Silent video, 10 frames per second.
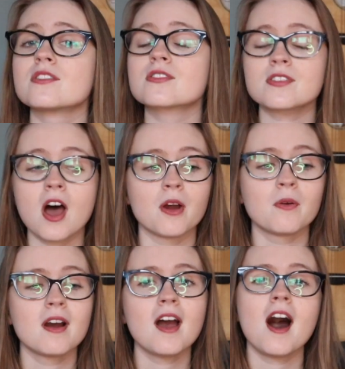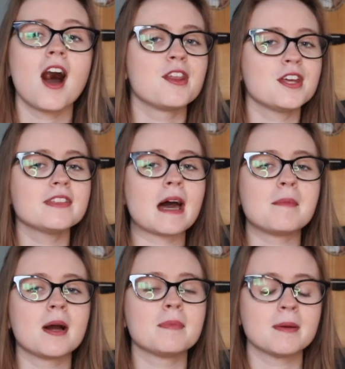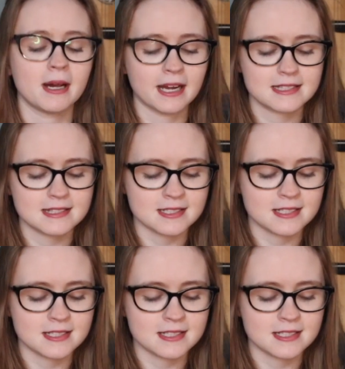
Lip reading: So, I think that might be my next